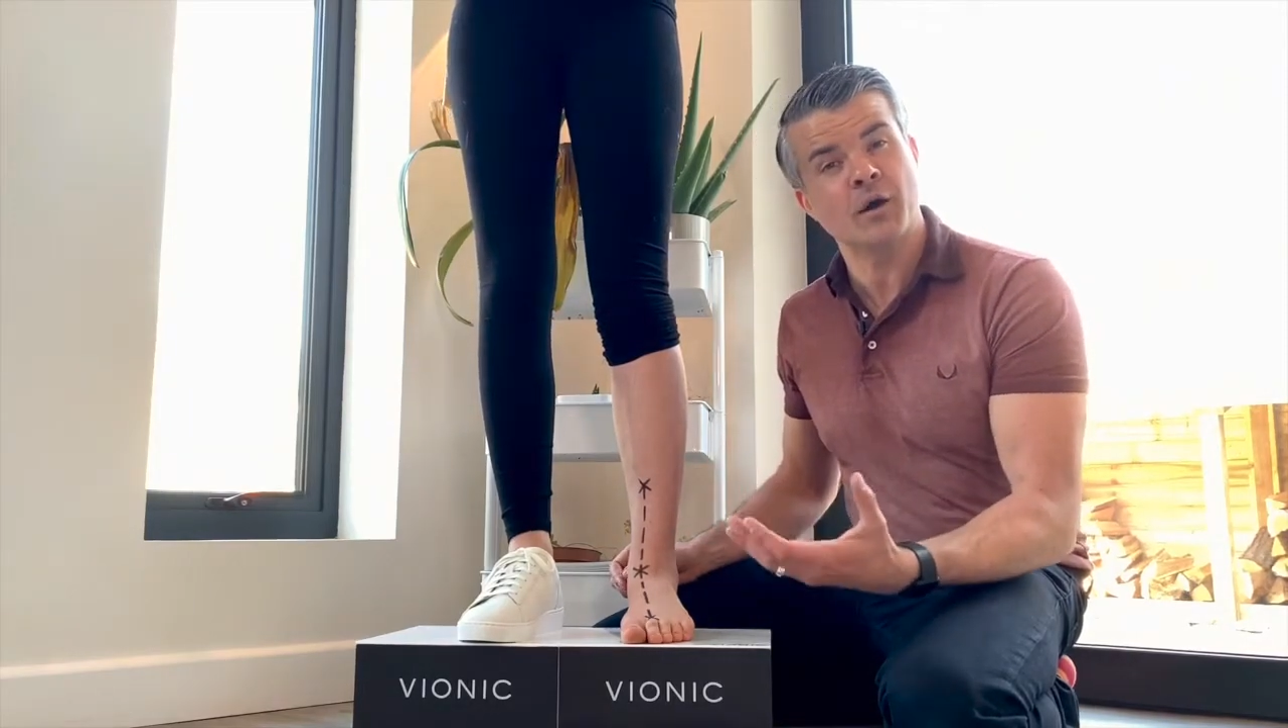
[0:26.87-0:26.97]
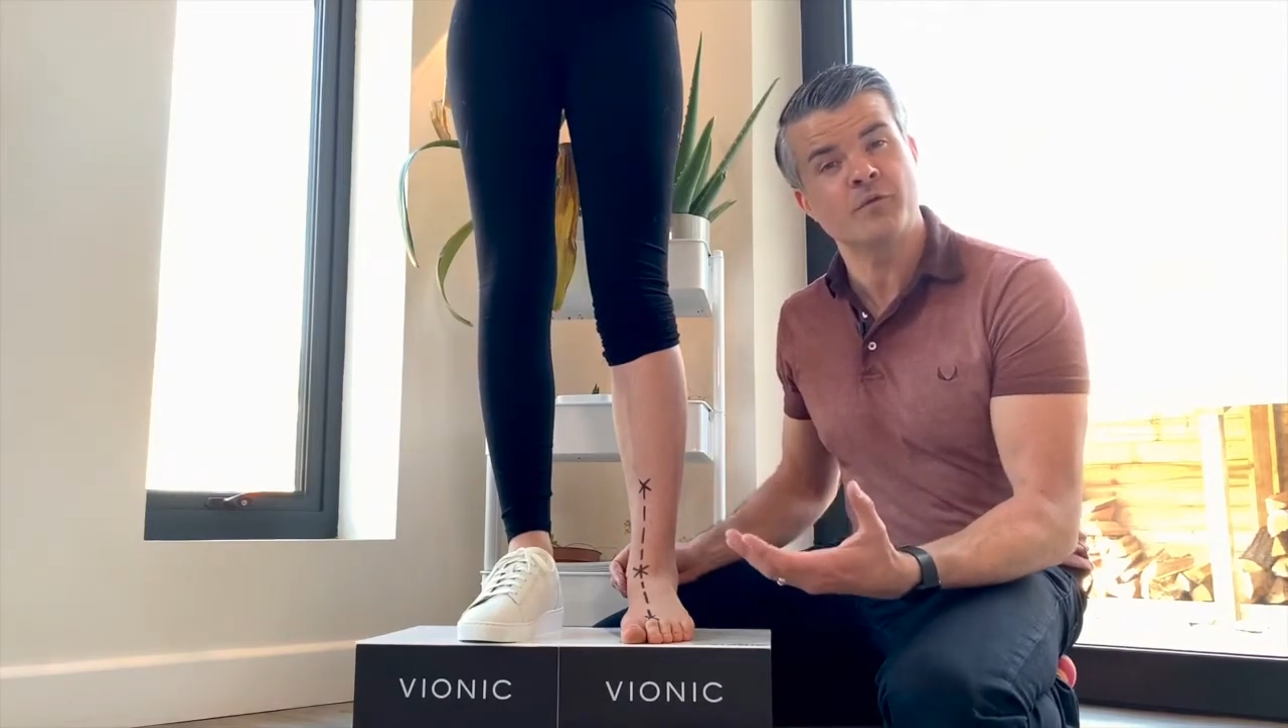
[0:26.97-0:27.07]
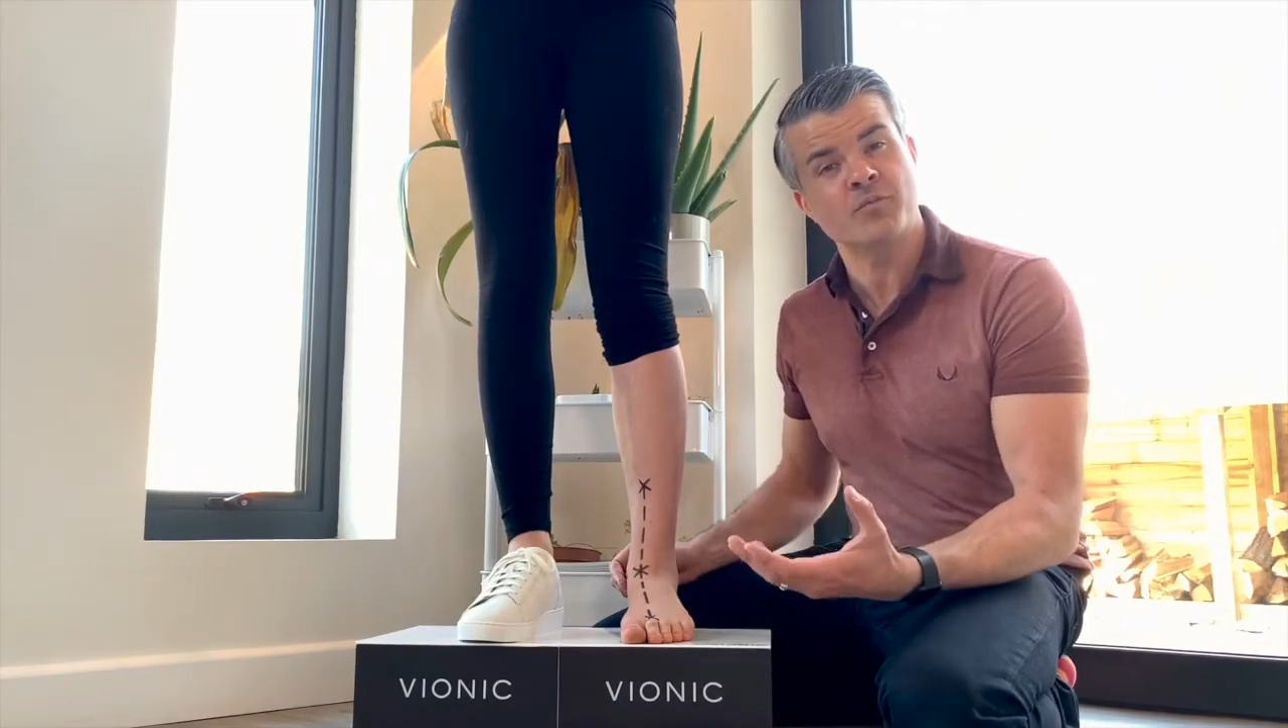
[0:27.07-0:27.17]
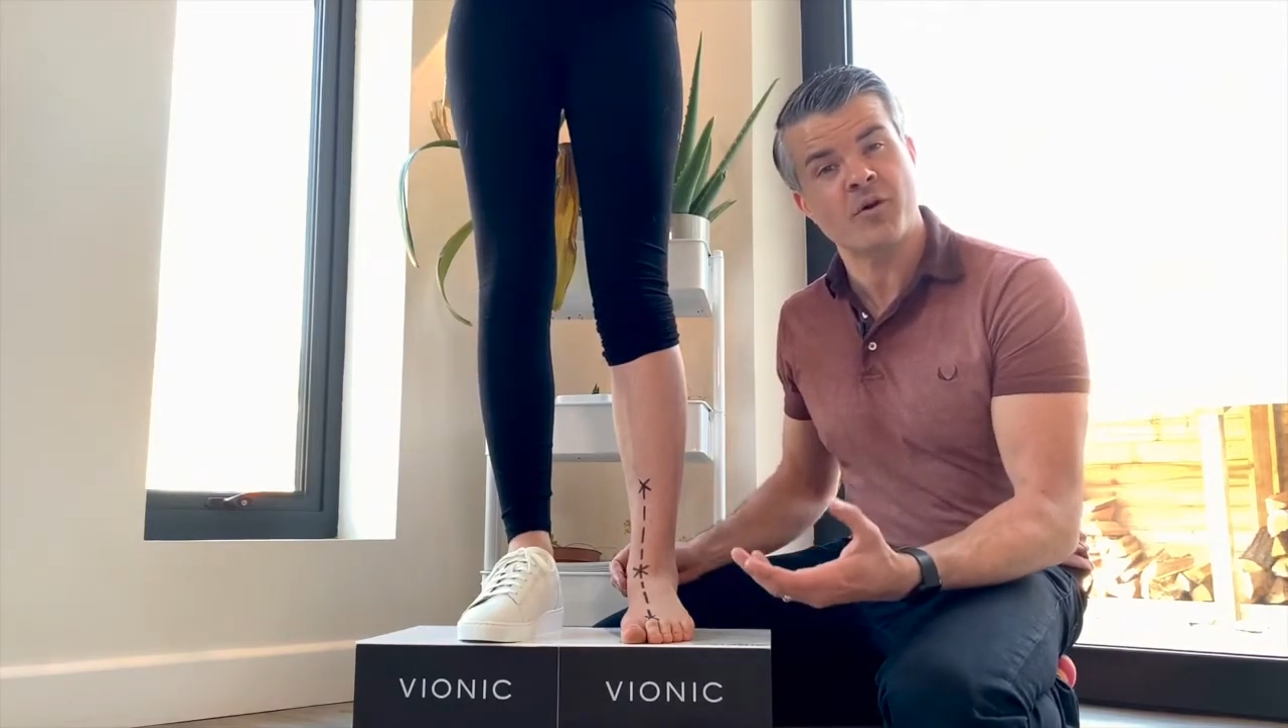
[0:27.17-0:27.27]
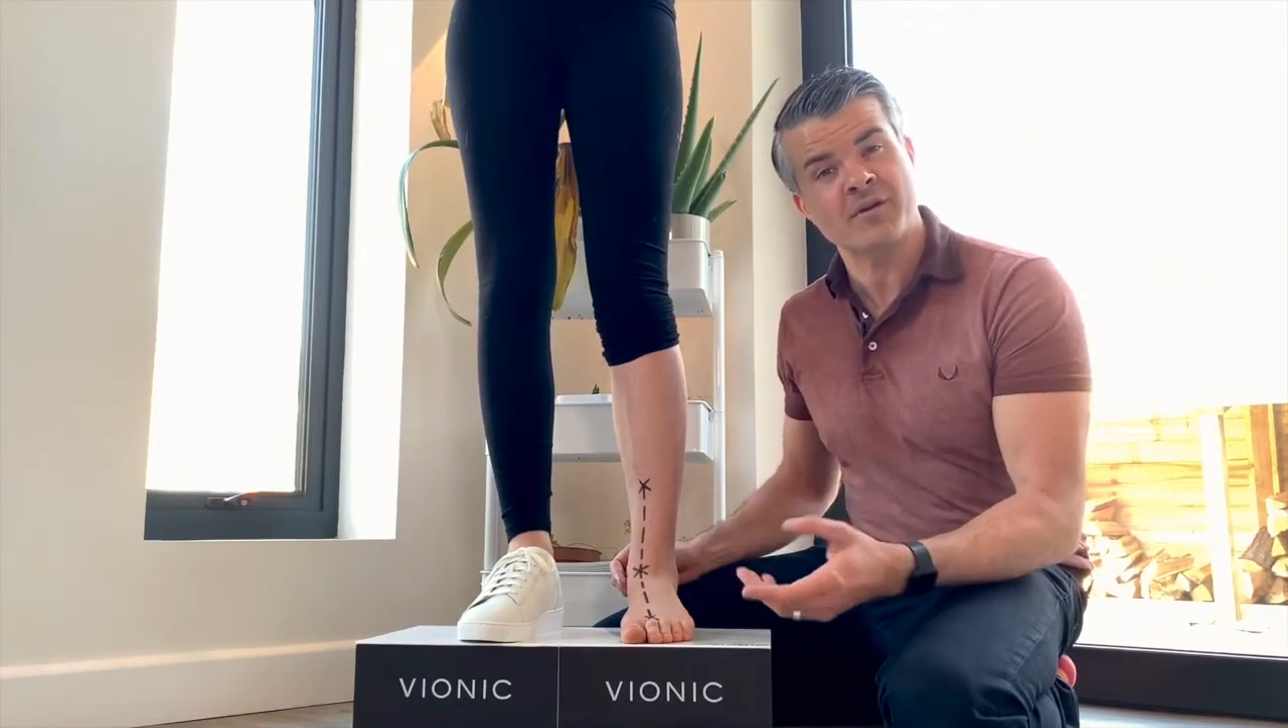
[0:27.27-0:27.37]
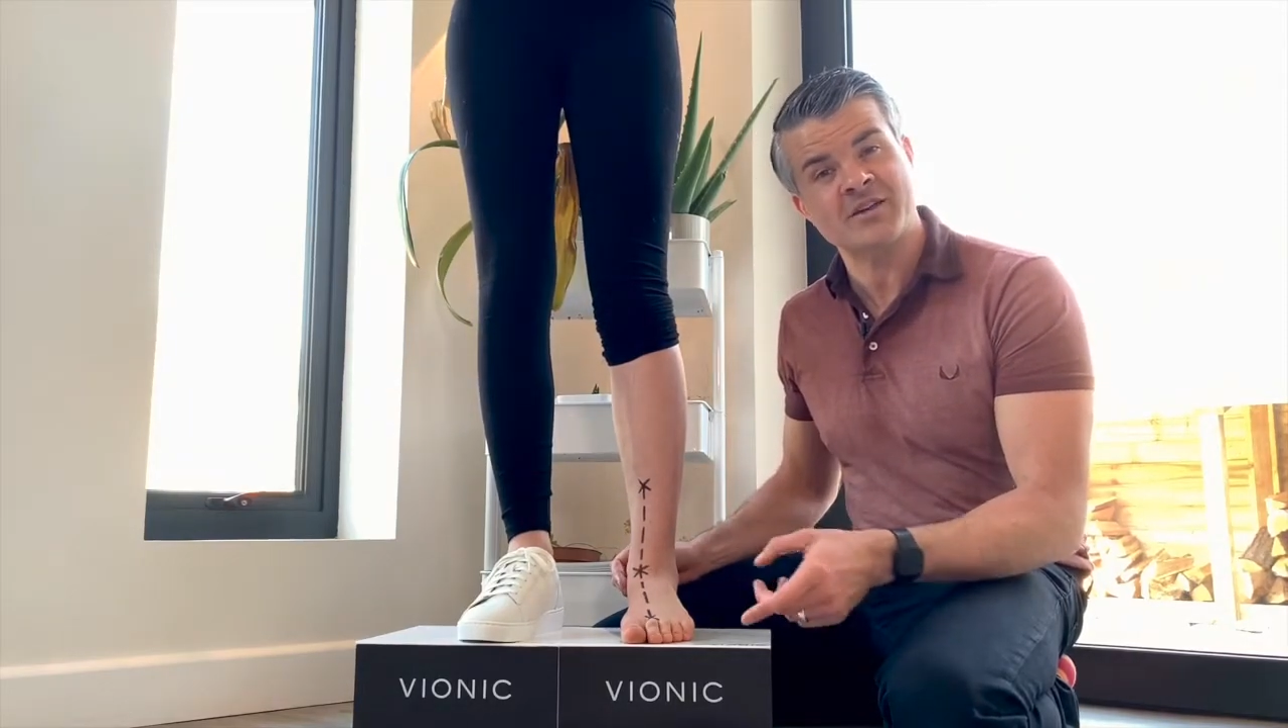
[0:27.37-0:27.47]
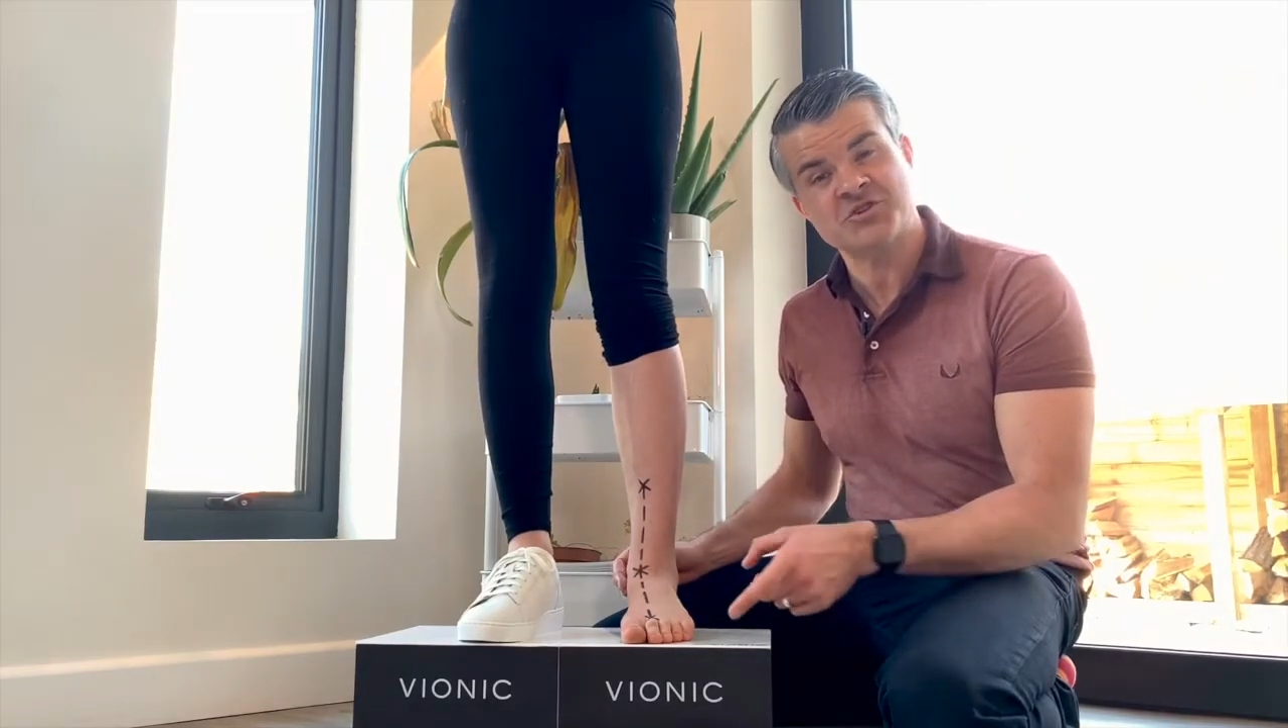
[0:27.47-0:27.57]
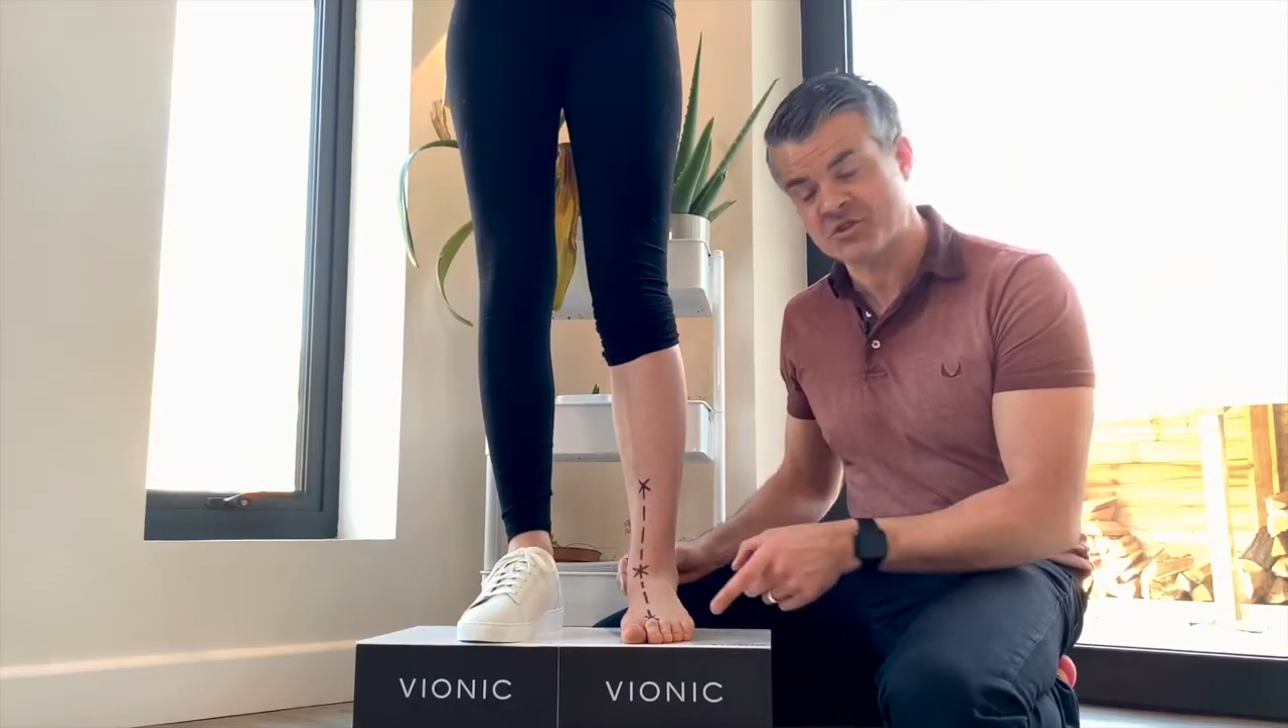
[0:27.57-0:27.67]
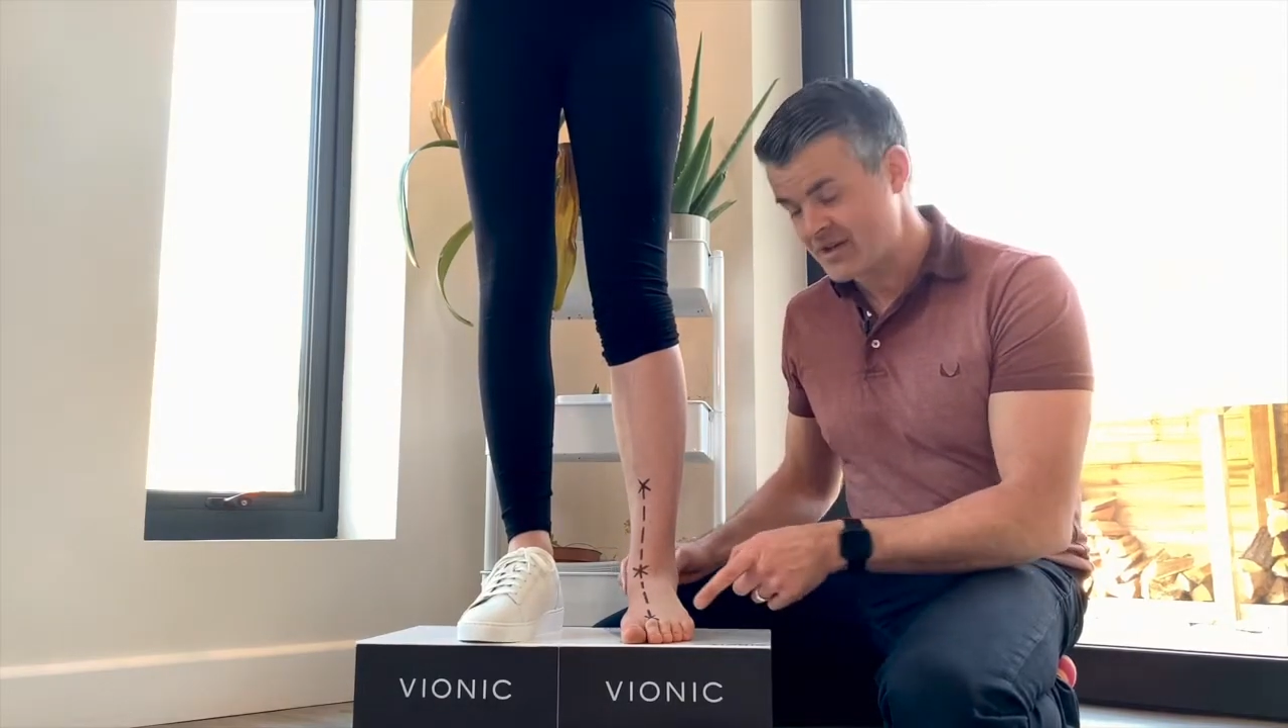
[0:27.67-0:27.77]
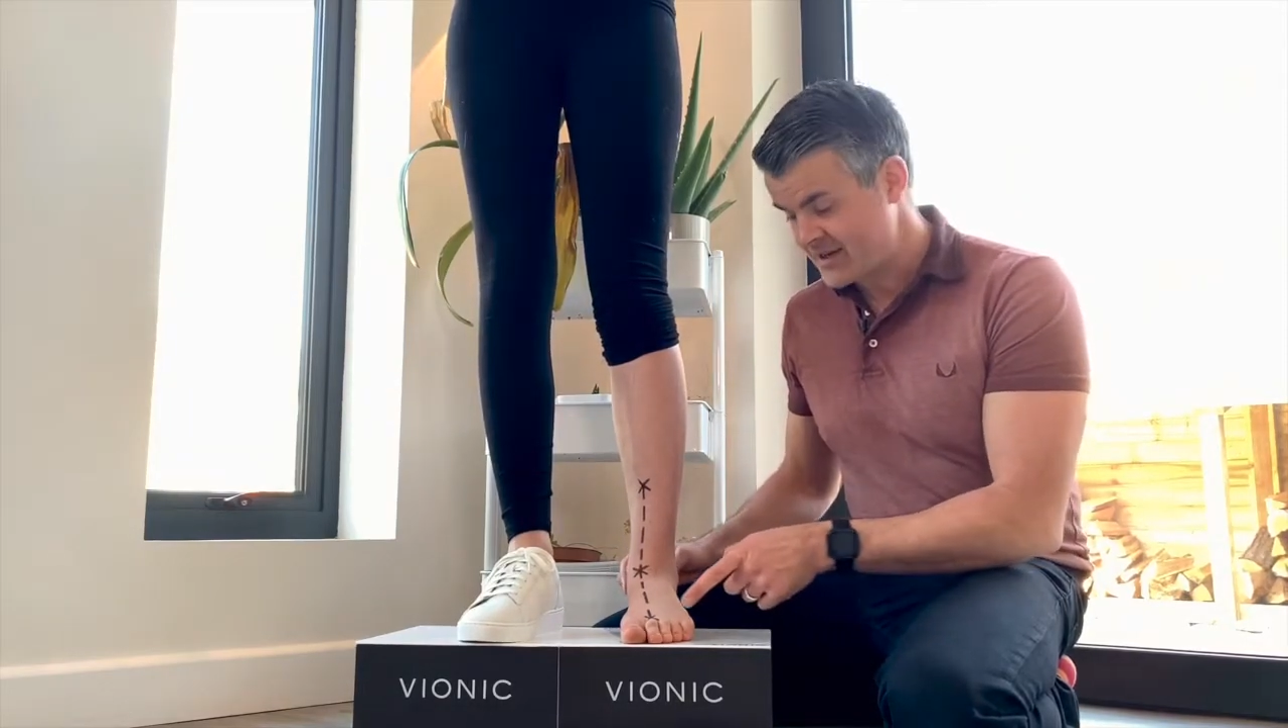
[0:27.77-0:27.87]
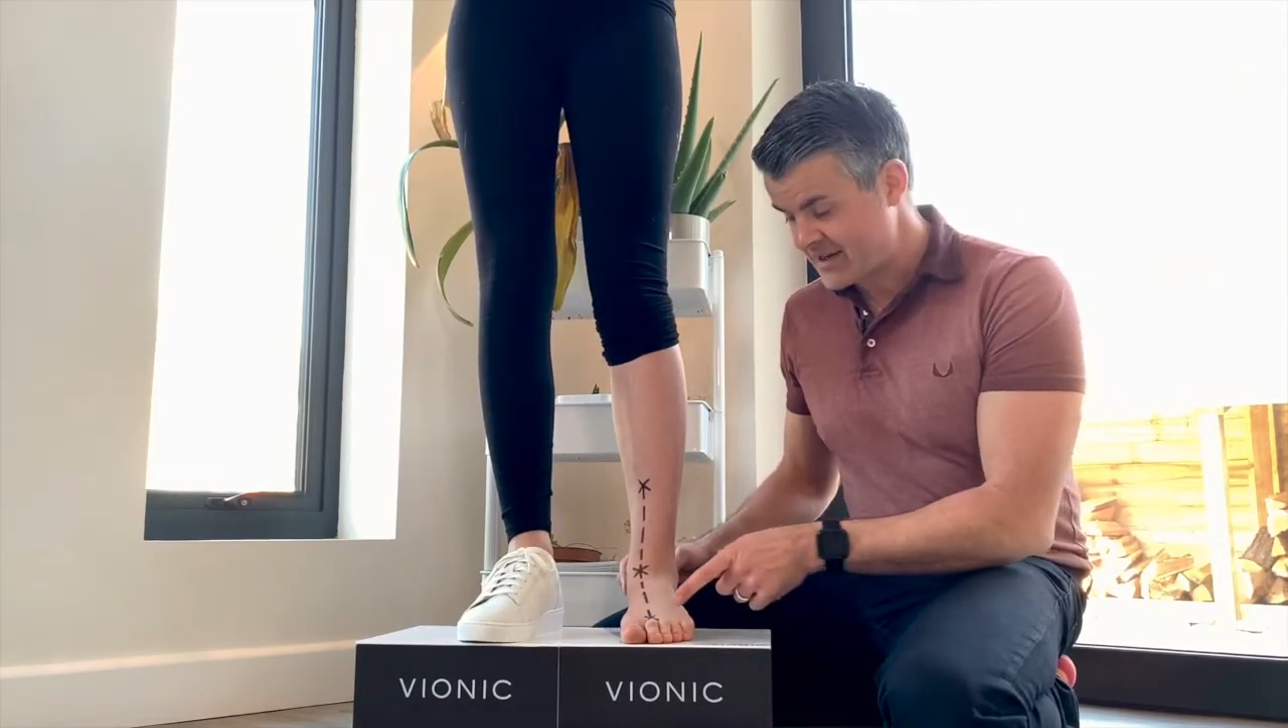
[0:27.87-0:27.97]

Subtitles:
overpronation.